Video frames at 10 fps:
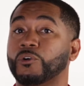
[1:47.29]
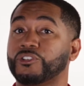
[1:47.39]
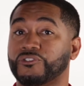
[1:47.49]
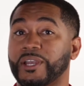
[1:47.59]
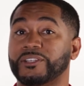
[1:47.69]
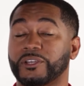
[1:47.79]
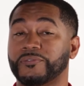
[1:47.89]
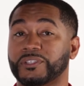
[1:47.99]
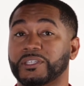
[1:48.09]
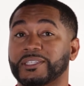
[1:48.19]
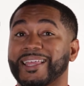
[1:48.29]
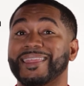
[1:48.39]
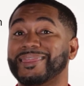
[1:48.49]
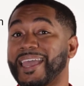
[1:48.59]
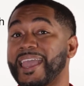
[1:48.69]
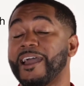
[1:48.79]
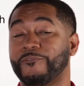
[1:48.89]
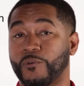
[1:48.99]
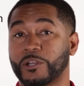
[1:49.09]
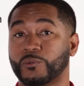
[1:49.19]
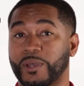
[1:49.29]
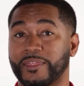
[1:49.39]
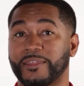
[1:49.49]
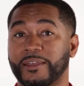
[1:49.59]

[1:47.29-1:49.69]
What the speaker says: or trade services that they have worked with.